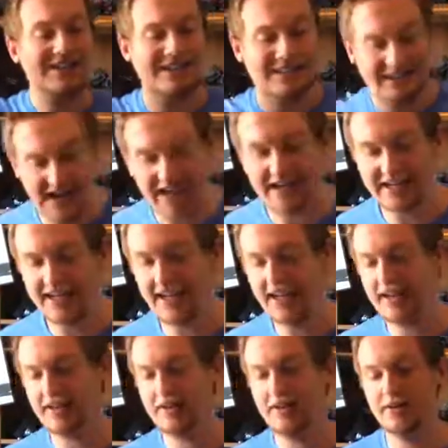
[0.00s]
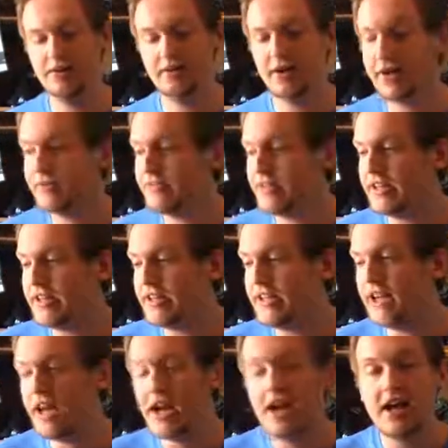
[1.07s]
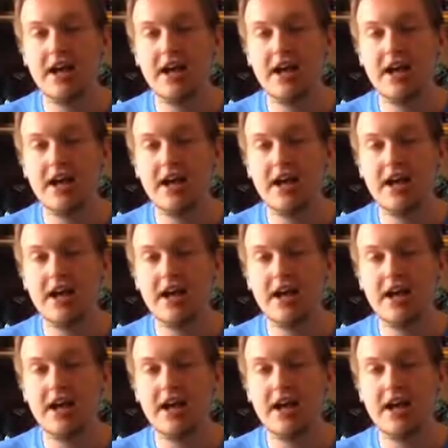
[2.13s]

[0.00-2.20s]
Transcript: Gigan, one of the,